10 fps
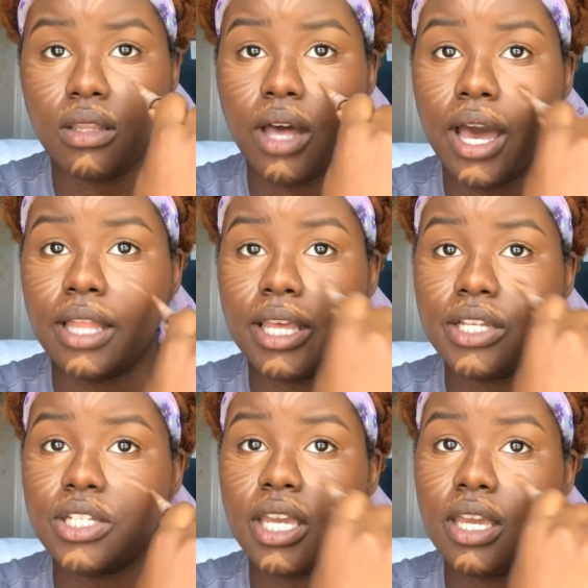
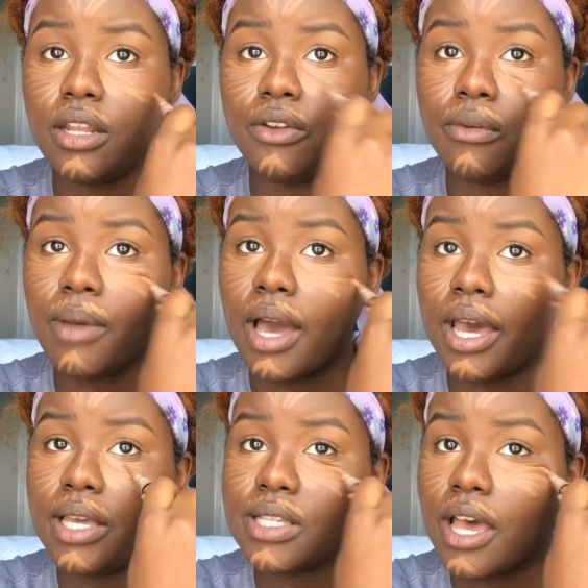highlight shade under my
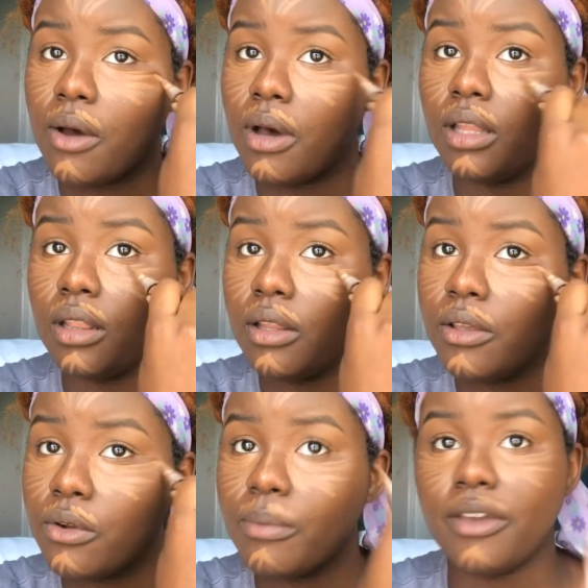eyes out a
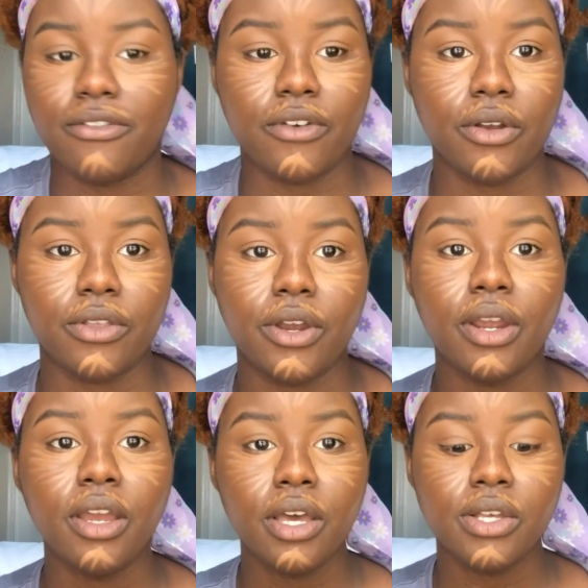little bit further
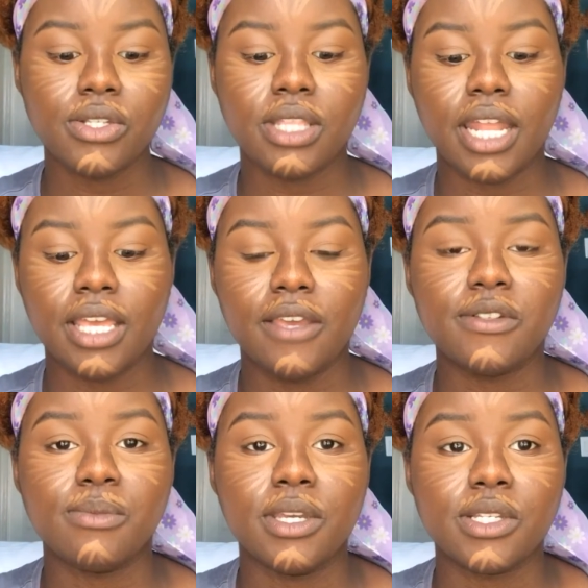so that it
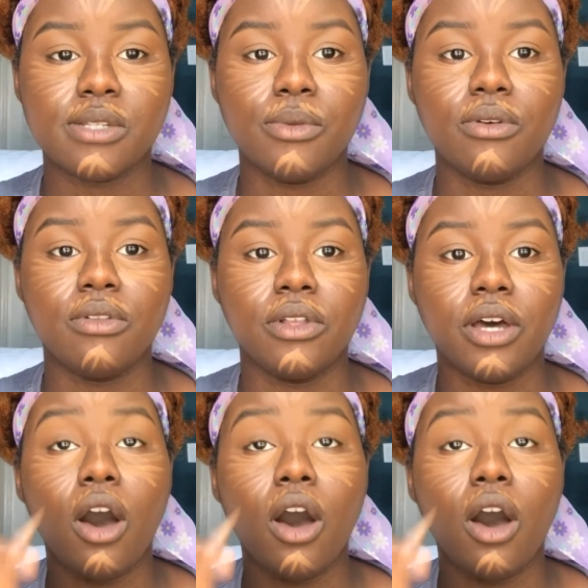gives me a smooth look.